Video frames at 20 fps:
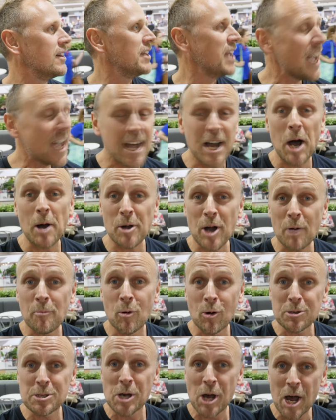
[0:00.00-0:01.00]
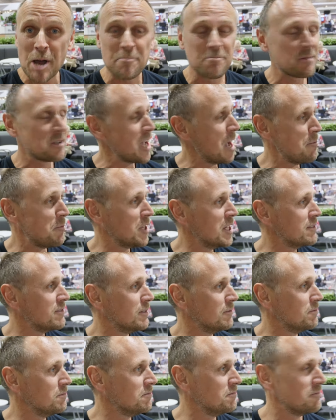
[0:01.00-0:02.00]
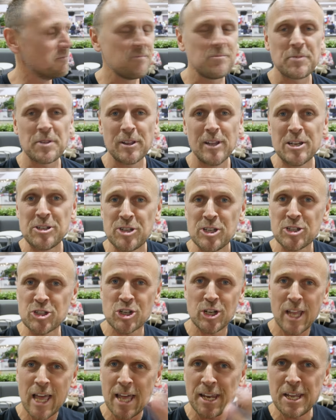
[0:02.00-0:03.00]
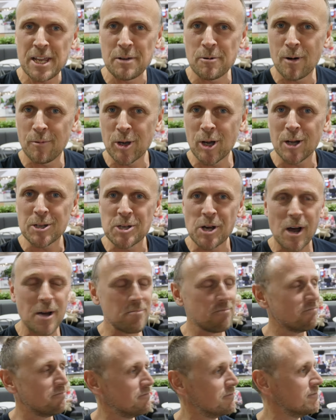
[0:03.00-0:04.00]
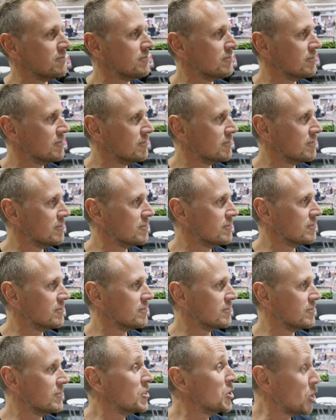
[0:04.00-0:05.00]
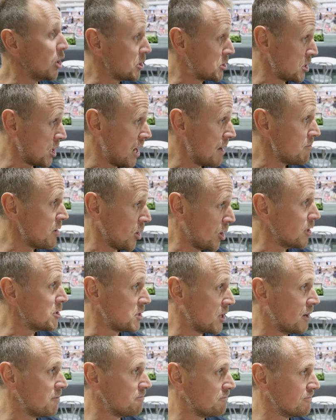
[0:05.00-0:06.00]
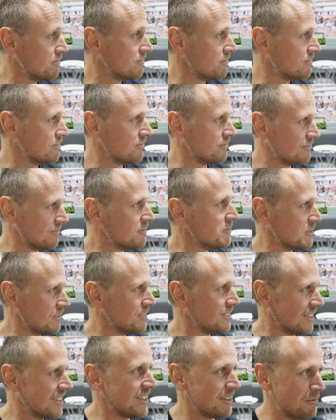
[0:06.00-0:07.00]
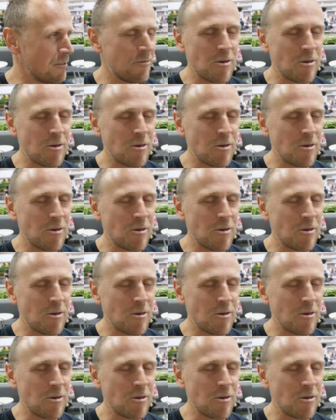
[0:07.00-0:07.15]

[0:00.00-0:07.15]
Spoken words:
Yeah, I've got more time. Can't believe it. Let's just chill out here while we've got time. You got time? I've got time.